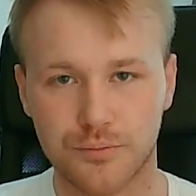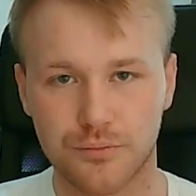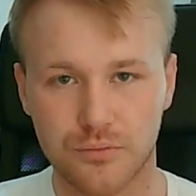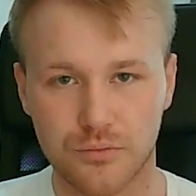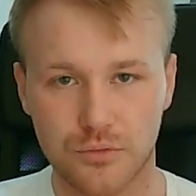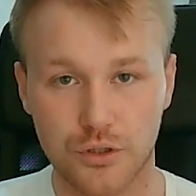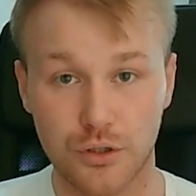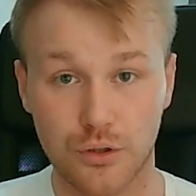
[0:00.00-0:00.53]

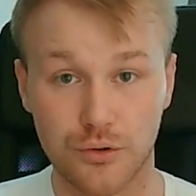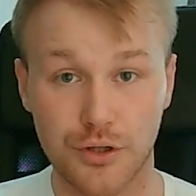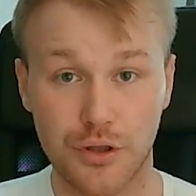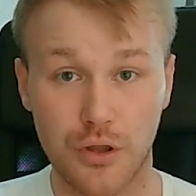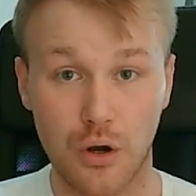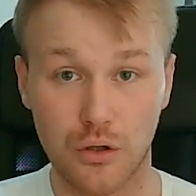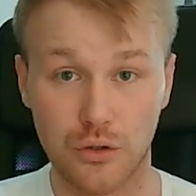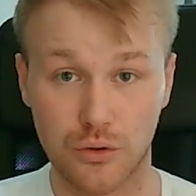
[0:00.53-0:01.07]
So the
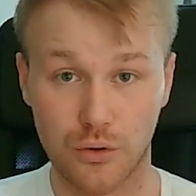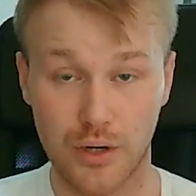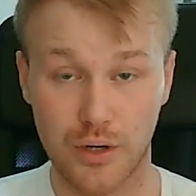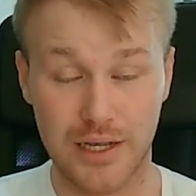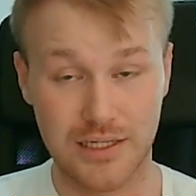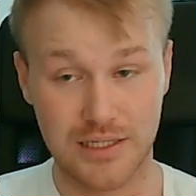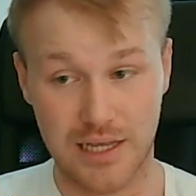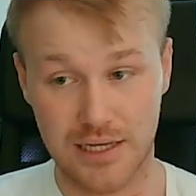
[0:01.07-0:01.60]
doctor
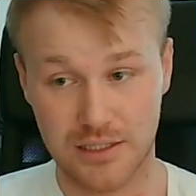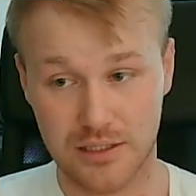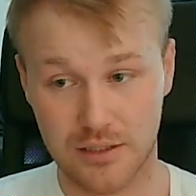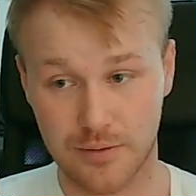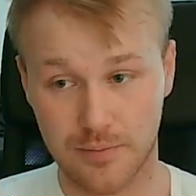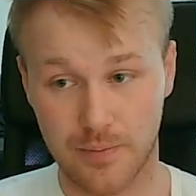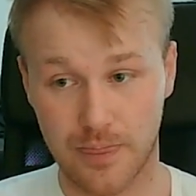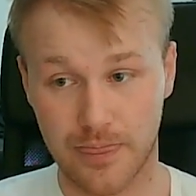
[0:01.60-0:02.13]
assessed
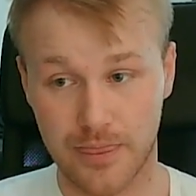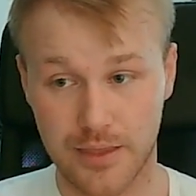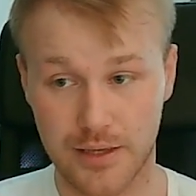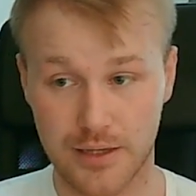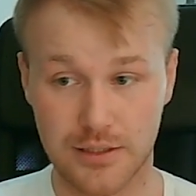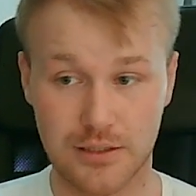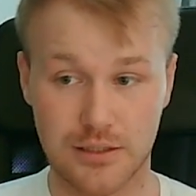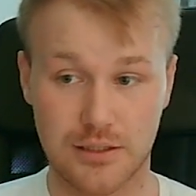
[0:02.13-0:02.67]

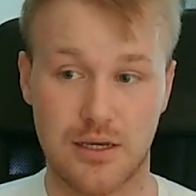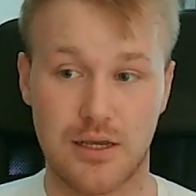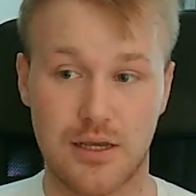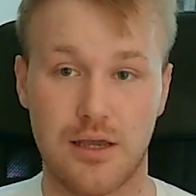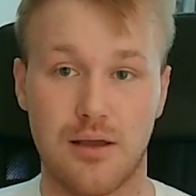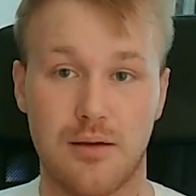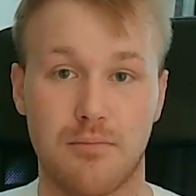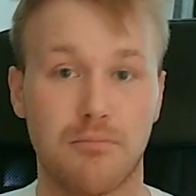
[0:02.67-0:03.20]
this
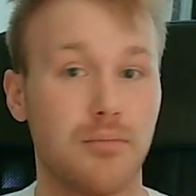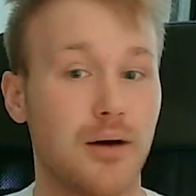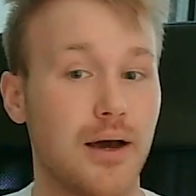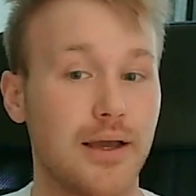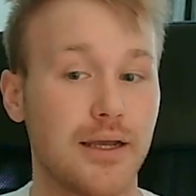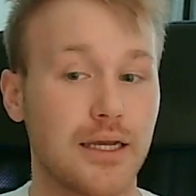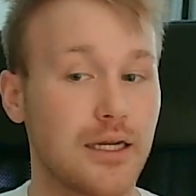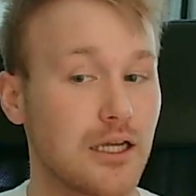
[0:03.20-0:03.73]
by
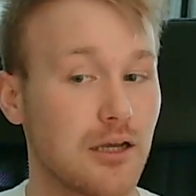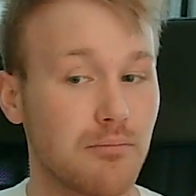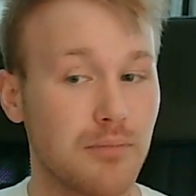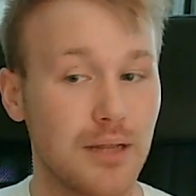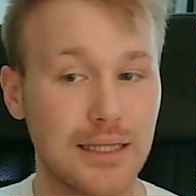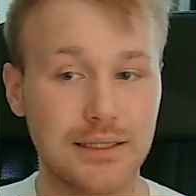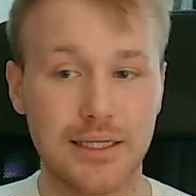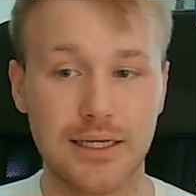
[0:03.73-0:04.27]
getting a
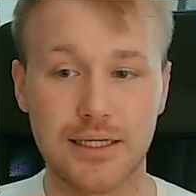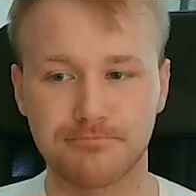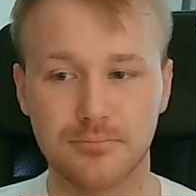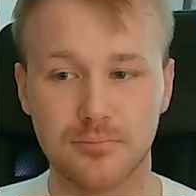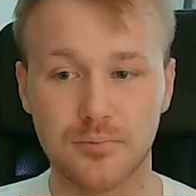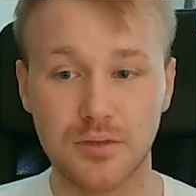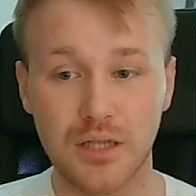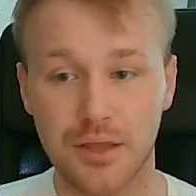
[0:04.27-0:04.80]
blood test,
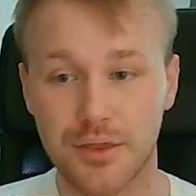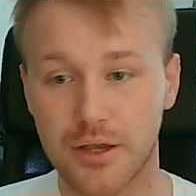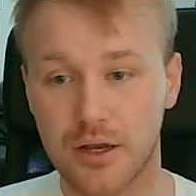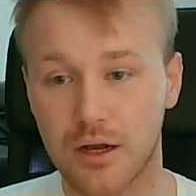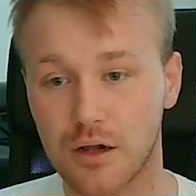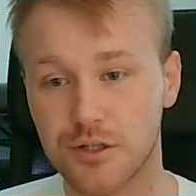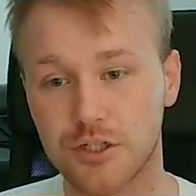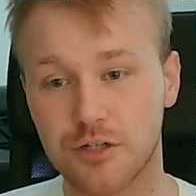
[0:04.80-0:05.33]
and the
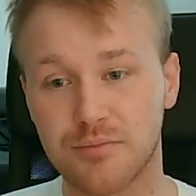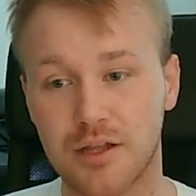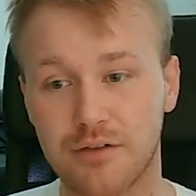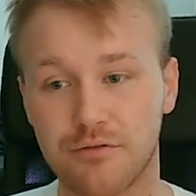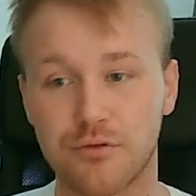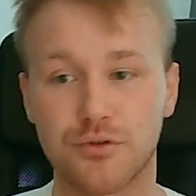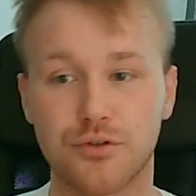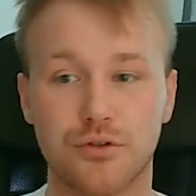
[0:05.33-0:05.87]
calcium
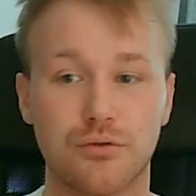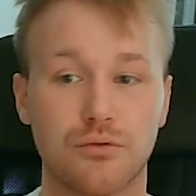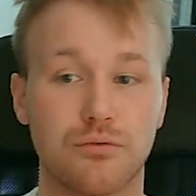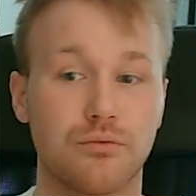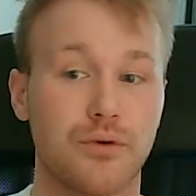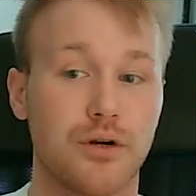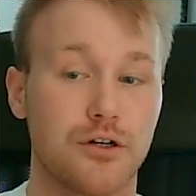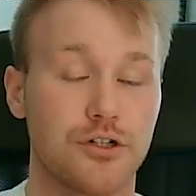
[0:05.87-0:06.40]
levels
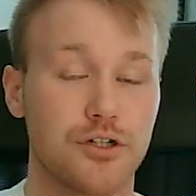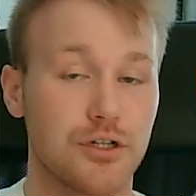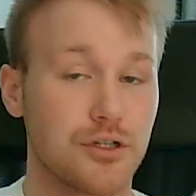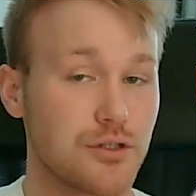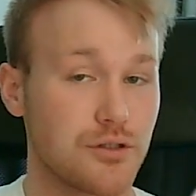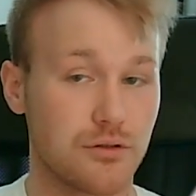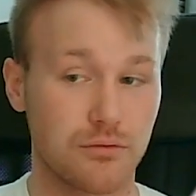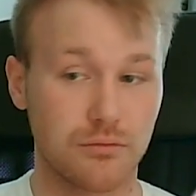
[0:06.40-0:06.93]
were
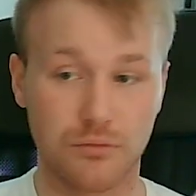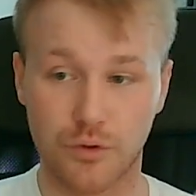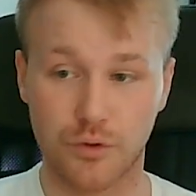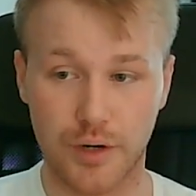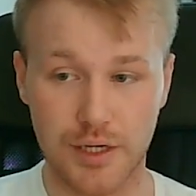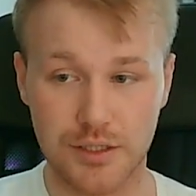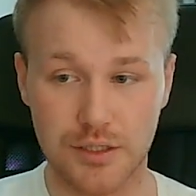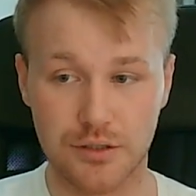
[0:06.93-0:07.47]
just
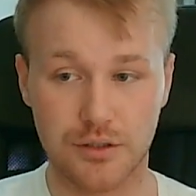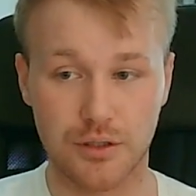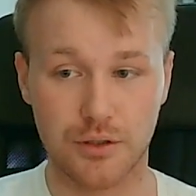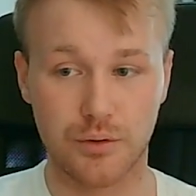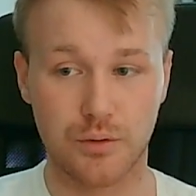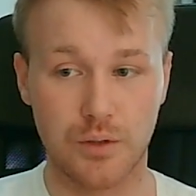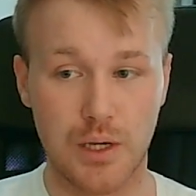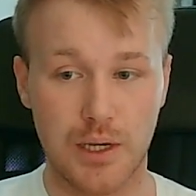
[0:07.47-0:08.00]
crazy. So
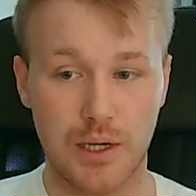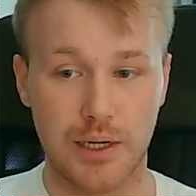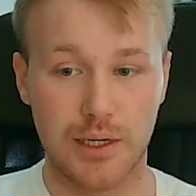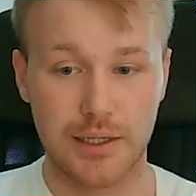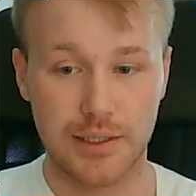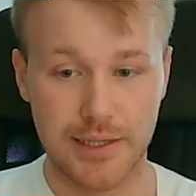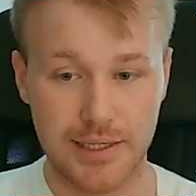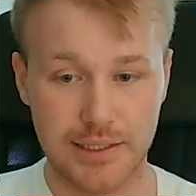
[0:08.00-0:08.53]

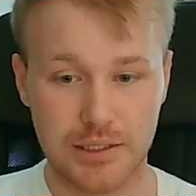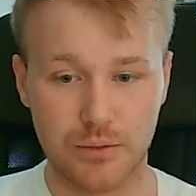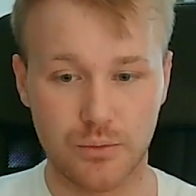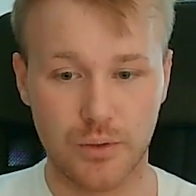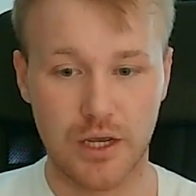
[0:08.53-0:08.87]
yes, we have a